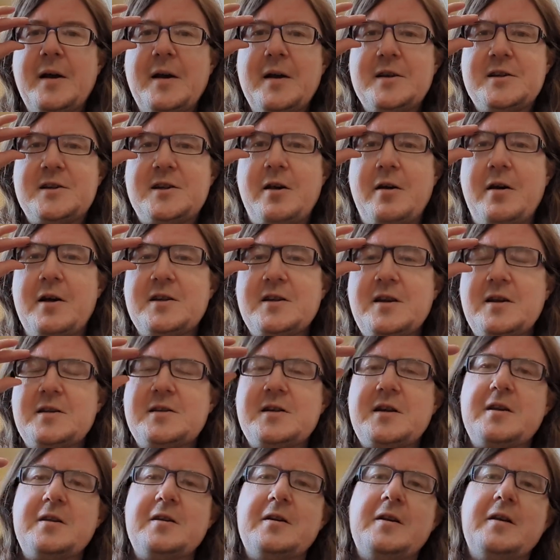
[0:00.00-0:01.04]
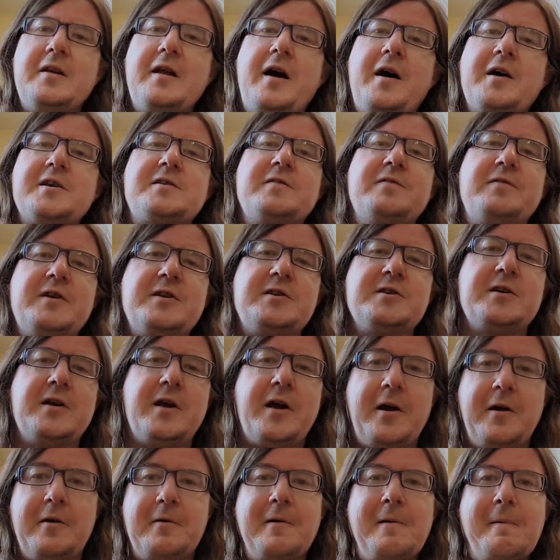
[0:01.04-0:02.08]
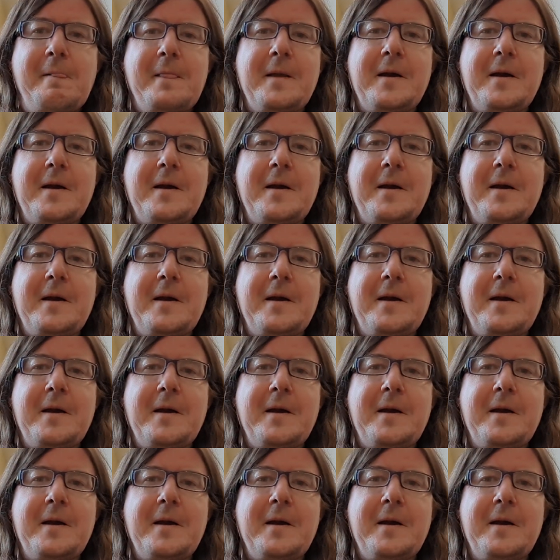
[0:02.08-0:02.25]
So, as I said in the last video,